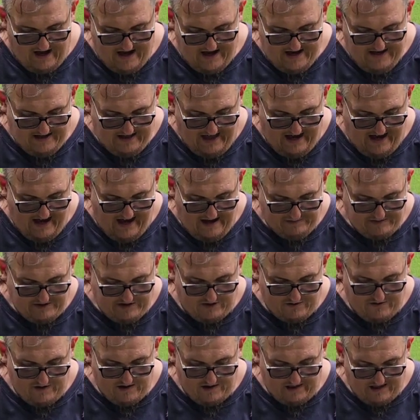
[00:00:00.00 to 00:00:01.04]
He
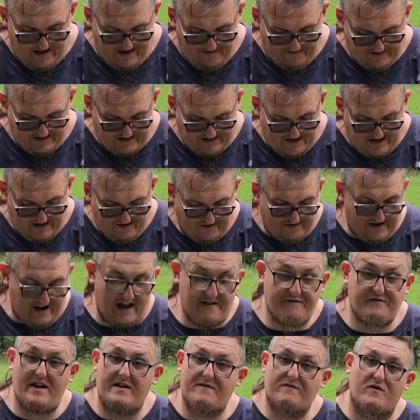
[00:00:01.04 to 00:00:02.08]
absolutely loves a tilt, and
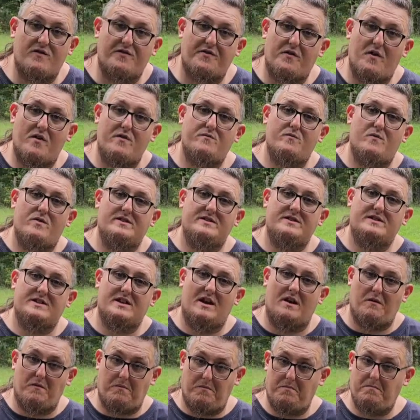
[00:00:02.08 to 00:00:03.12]
I've never thrown one,
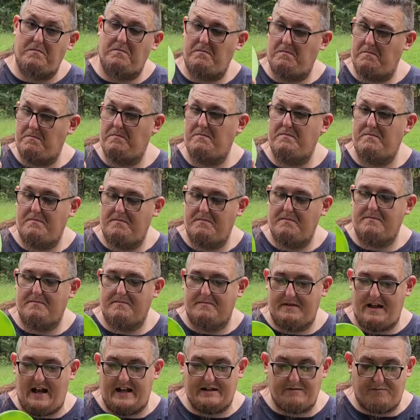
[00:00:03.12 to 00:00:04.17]
so
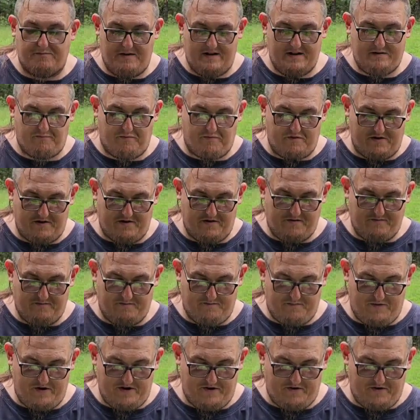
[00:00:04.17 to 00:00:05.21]
that's
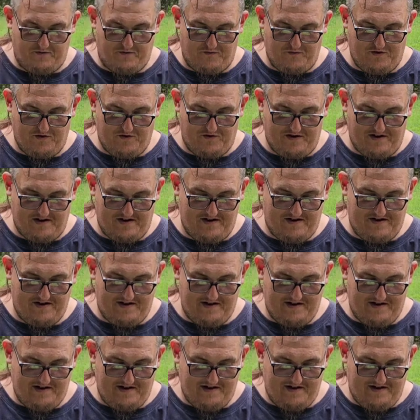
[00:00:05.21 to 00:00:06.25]
pretty cool. I'm
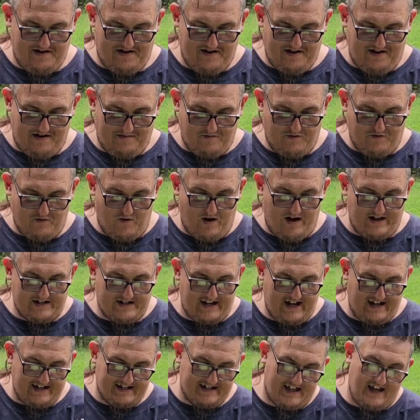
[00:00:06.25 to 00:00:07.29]
gonna go out and
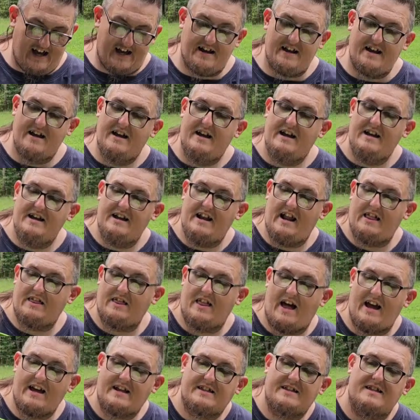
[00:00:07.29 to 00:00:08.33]
test that. And I
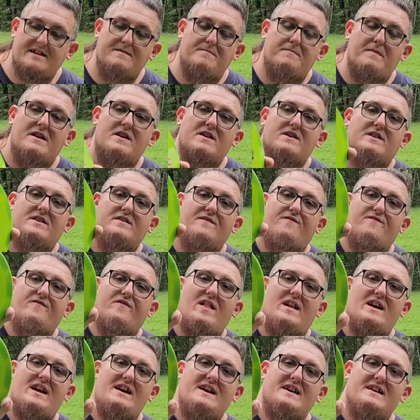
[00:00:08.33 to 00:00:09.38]
like the American
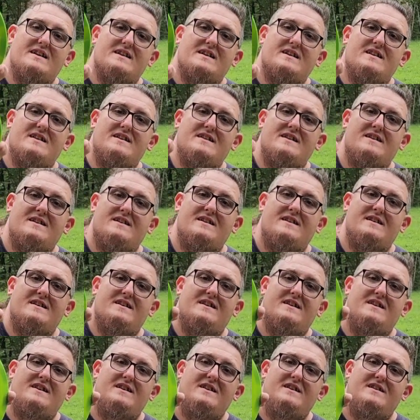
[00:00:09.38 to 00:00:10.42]
flag
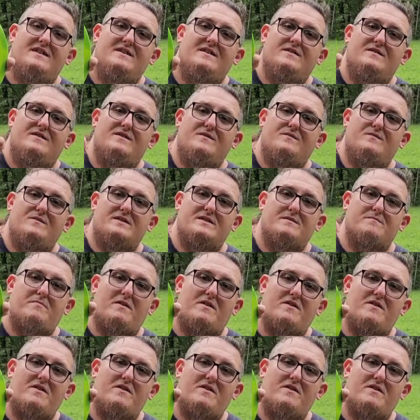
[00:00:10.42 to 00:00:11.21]
with the